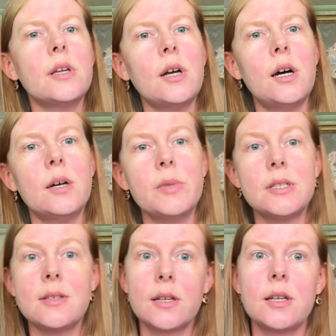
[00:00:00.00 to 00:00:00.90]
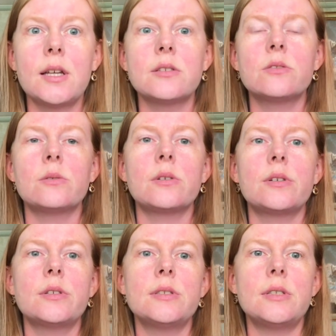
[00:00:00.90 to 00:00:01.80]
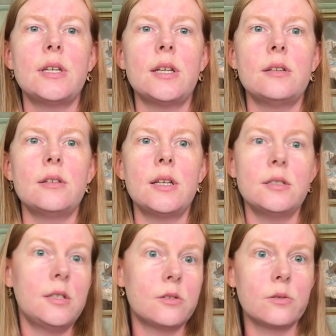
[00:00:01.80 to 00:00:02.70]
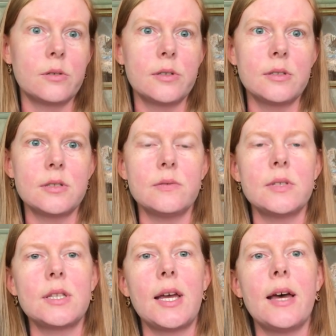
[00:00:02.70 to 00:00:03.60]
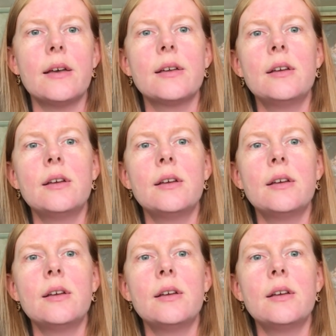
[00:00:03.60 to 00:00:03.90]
in secondhand stores and antique stores and stuff like that.